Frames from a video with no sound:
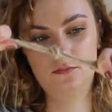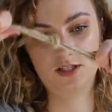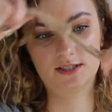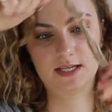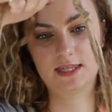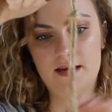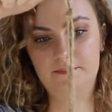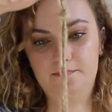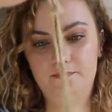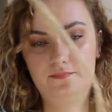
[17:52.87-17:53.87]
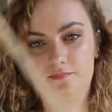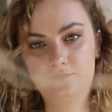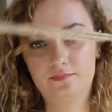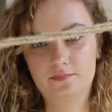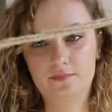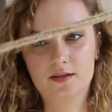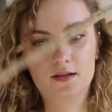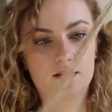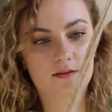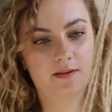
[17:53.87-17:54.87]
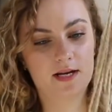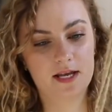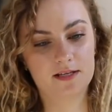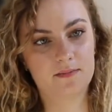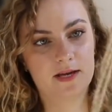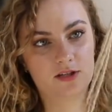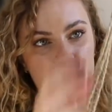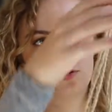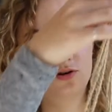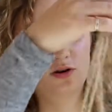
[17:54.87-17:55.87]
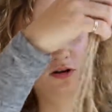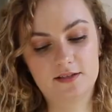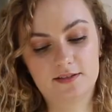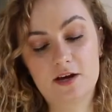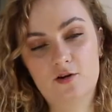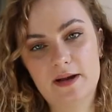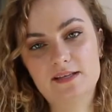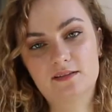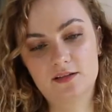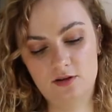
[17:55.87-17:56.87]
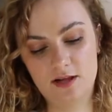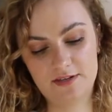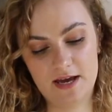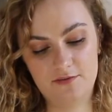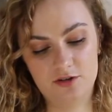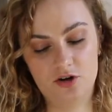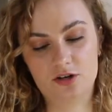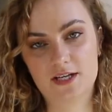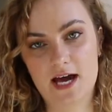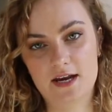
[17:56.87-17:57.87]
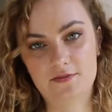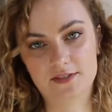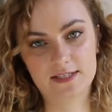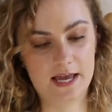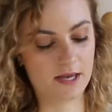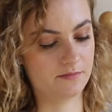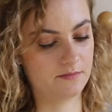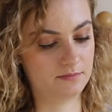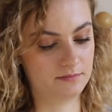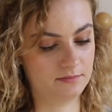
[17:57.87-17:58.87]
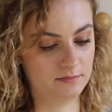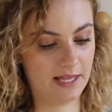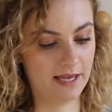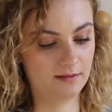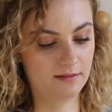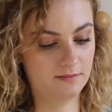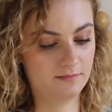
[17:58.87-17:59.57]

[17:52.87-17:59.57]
Just like that. I need to make sure, so they basically all have to have the knot tied at the same length.